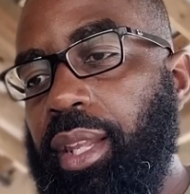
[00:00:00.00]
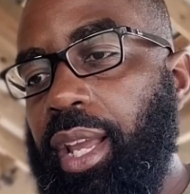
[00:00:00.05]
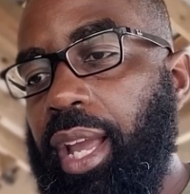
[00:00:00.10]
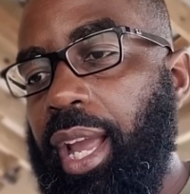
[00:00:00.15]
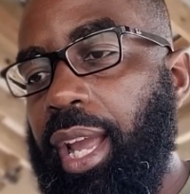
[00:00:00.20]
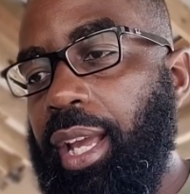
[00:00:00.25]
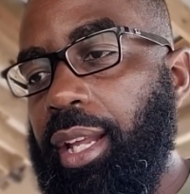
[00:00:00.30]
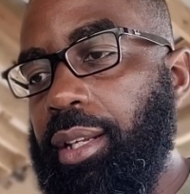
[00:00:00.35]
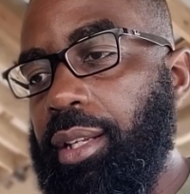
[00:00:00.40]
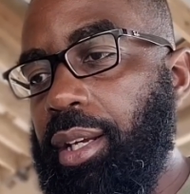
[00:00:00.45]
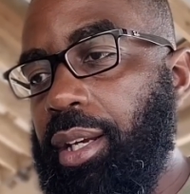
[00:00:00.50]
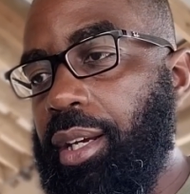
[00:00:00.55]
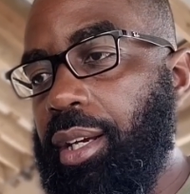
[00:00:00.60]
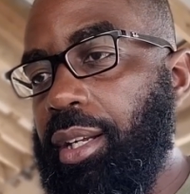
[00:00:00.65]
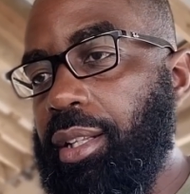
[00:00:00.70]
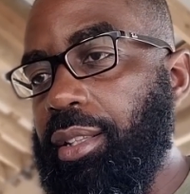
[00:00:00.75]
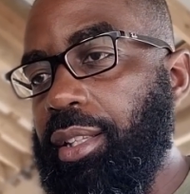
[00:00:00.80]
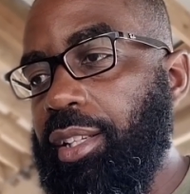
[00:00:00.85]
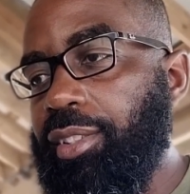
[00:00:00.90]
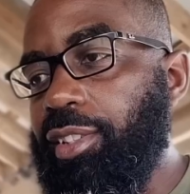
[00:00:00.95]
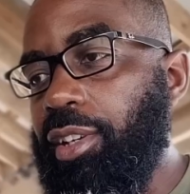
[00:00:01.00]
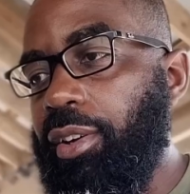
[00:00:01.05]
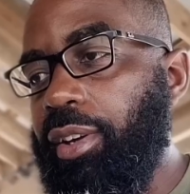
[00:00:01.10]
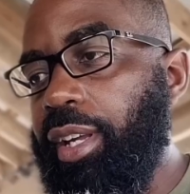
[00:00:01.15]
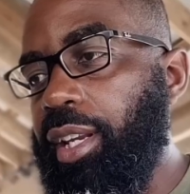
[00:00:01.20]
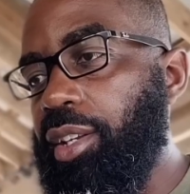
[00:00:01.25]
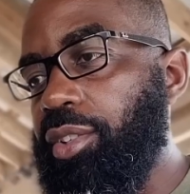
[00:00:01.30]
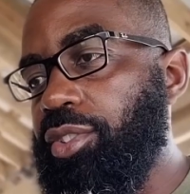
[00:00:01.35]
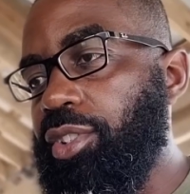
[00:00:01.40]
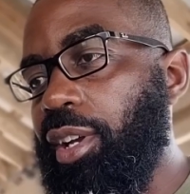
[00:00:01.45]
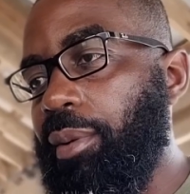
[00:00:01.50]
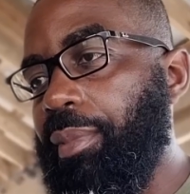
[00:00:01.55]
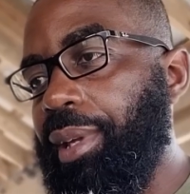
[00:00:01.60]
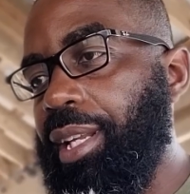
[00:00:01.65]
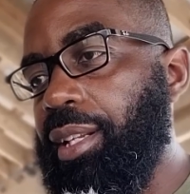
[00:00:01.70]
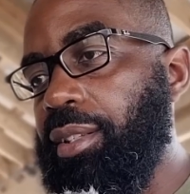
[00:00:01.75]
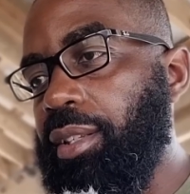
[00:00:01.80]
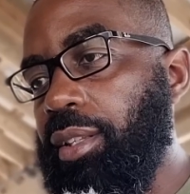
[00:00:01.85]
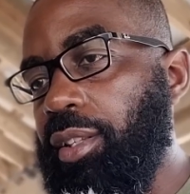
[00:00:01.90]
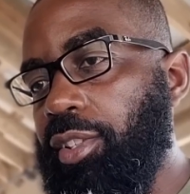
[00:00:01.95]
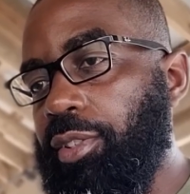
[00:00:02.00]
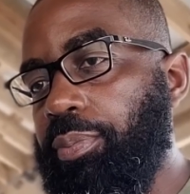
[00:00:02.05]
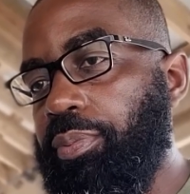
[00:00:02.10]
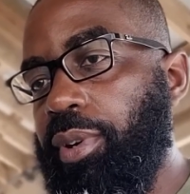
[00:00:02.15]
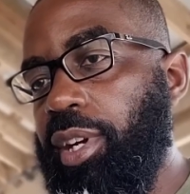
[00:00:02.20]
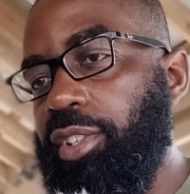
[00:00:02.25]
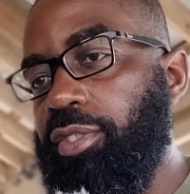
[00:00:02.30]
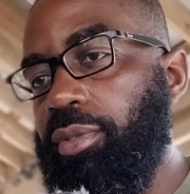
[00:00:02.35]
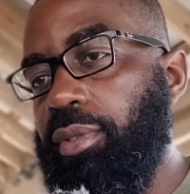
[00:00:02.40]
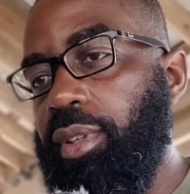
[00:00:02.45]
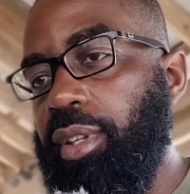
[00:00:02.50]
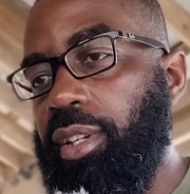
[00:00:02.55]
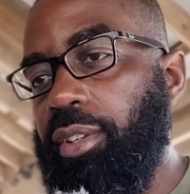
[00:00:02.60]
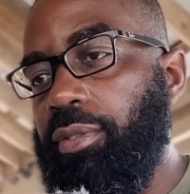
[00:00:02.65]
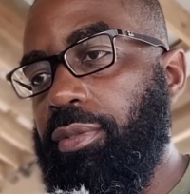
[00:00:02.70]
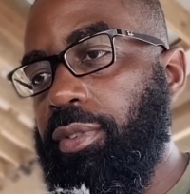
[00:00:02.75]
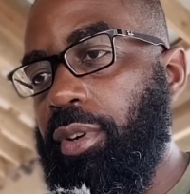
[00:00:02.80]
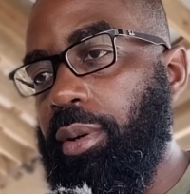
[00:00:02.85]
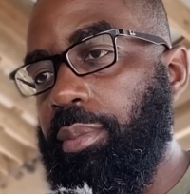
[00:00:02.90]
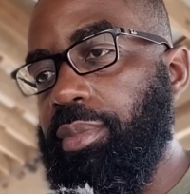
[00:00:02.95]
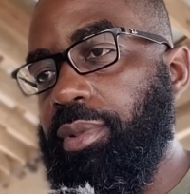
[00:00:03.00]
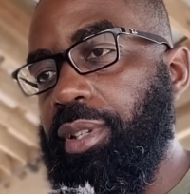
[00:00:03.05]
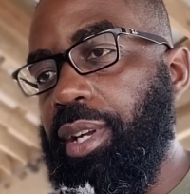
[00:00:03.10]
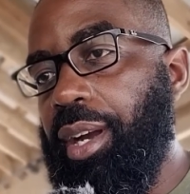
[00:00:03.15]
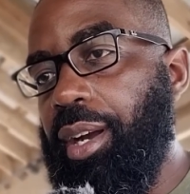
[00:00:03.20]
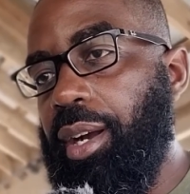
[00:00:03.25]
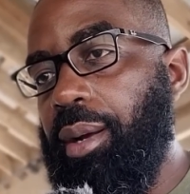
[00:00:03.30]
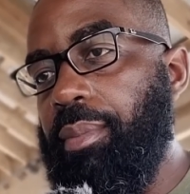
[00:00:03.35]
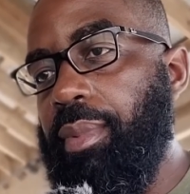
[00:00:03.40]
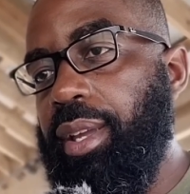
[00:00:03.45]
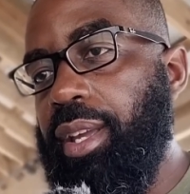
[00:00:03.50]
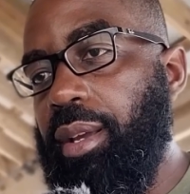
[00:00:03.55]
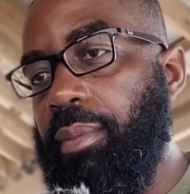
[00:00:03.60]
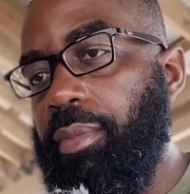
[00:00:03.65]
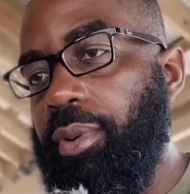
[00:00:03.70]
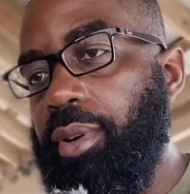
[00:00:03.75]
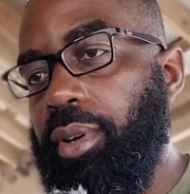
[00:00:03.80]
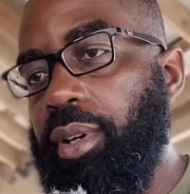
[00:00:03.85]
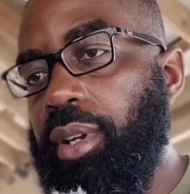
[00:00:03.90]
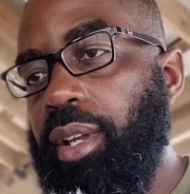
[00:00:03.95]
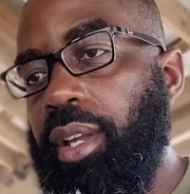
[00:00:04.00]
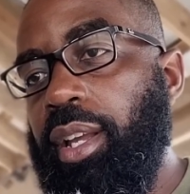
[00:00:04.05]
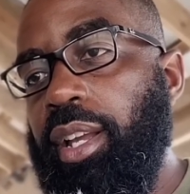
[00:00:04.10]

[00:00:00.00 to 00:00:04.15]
And uh, let's go ahead and jump into this press release from Tom Emmer.